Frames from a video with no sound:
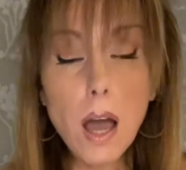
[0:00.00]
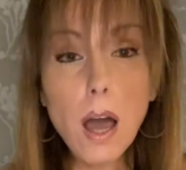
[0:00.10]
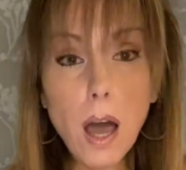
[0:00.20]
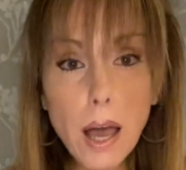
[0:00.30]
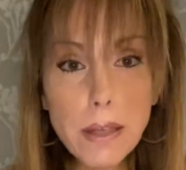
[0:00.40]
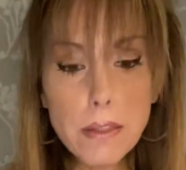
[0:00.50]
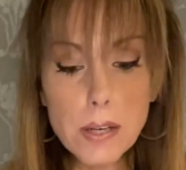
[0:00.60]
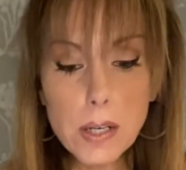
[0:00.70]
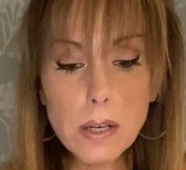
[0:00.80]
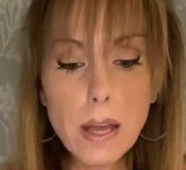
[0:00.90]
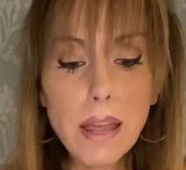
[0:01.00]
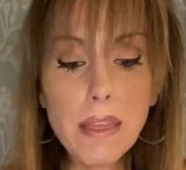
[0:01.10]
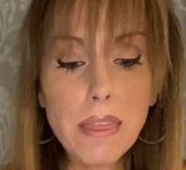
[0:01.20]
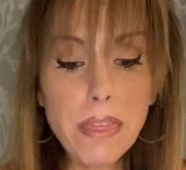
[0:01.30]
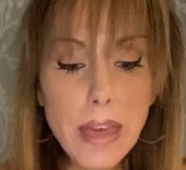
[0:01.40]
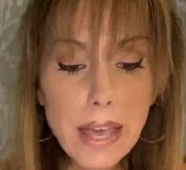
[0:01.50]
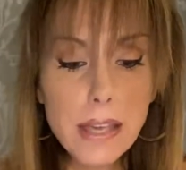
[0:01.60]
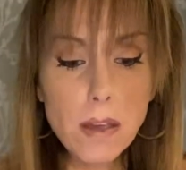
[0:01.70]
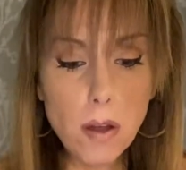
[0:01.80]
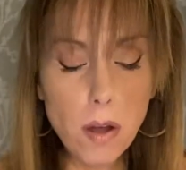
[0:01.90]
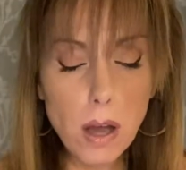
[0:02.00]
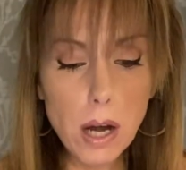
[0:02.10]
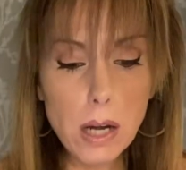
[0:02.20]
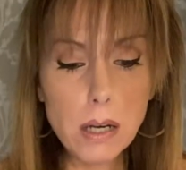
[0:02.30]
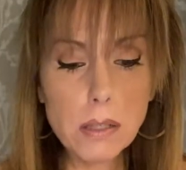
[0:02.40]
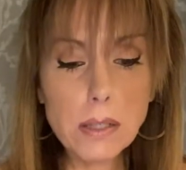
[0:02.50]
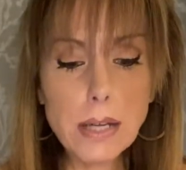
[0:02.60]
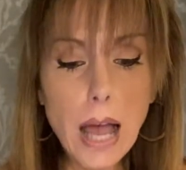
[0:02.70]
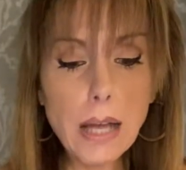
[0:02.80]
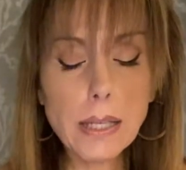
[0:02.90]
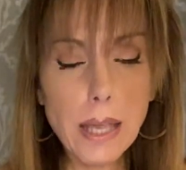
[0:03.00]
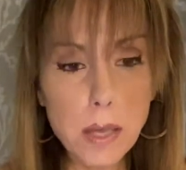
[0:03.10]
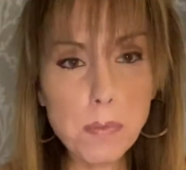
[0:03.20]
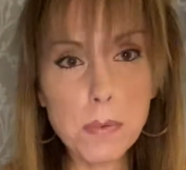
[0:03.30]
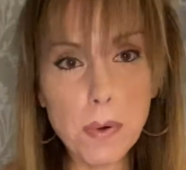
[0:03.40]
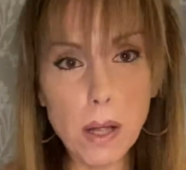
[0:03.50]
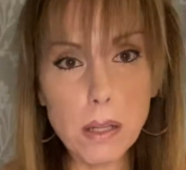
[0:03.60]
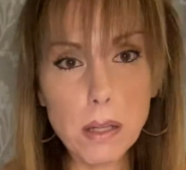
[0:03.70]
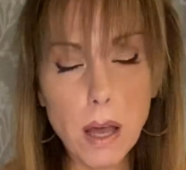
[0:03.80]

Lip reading: either they are not capable